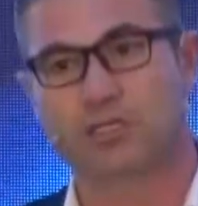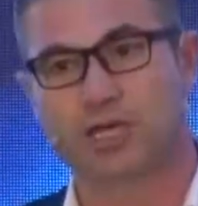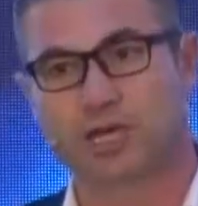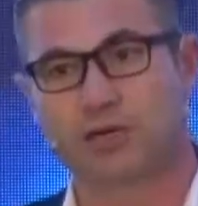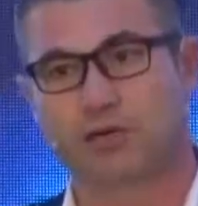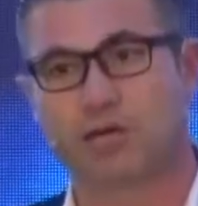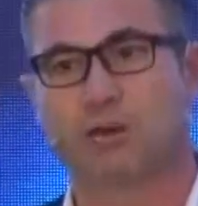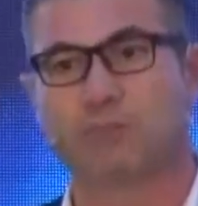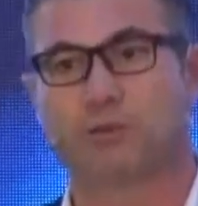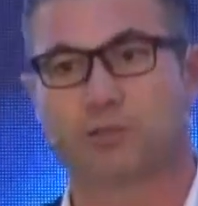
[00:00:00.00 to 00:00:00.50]

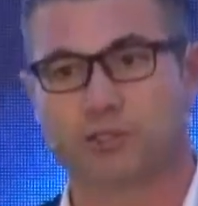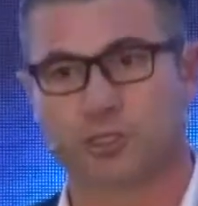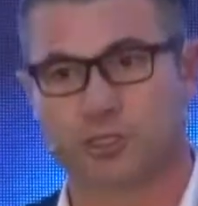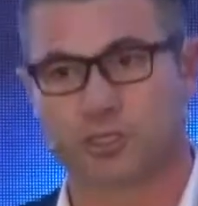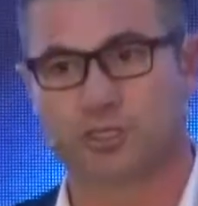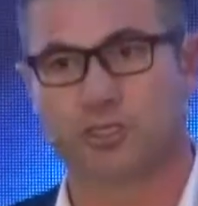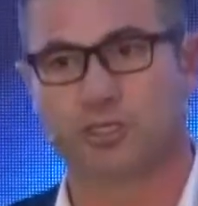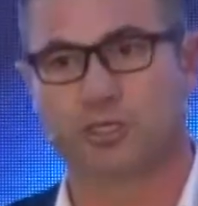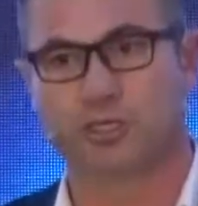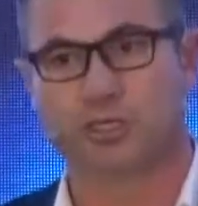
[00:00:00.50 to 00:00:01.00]

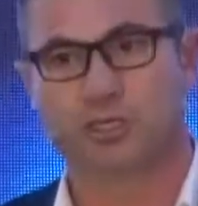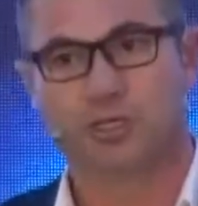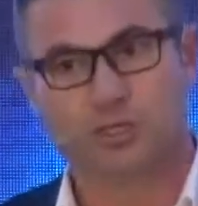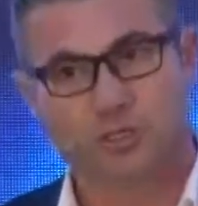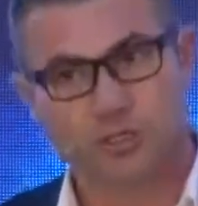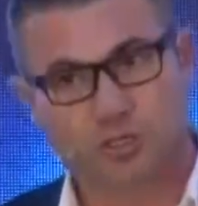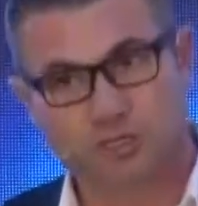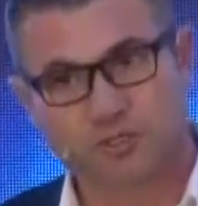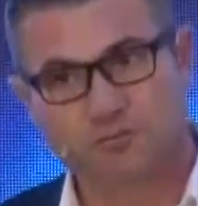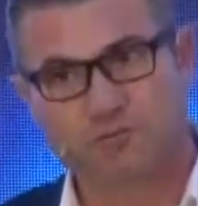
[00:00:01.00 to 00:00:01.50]
opportunity.
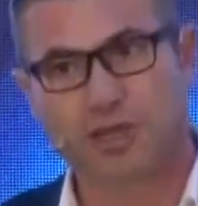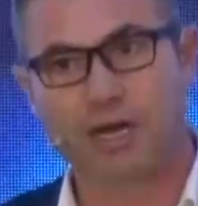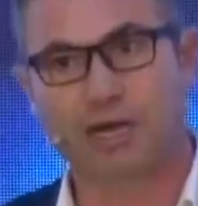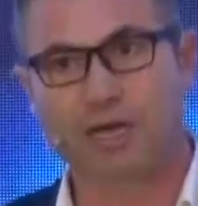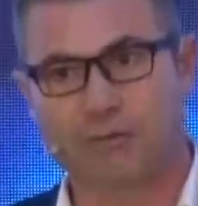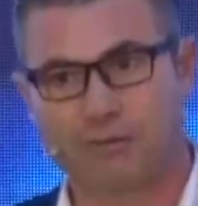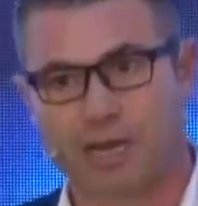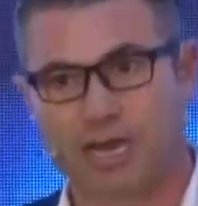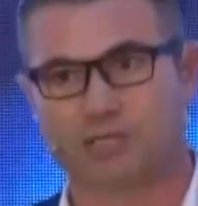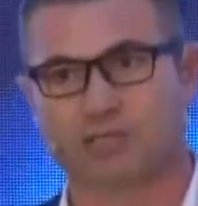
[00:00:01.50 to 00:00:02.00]
So it's
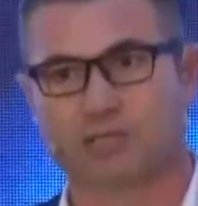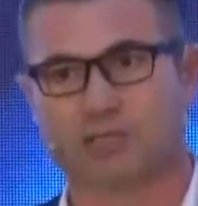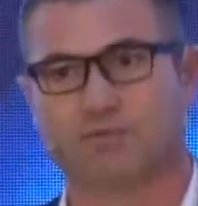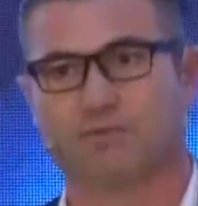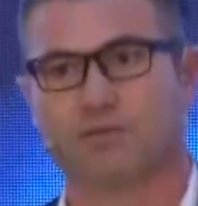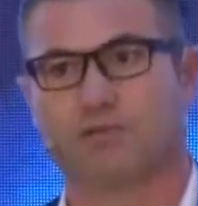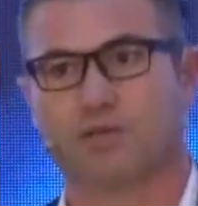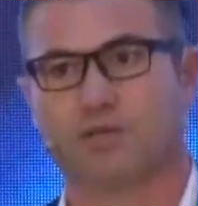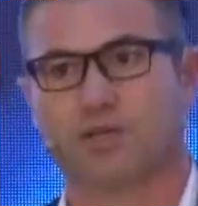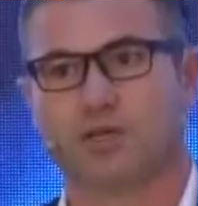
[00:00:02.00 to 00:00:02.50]
very massive.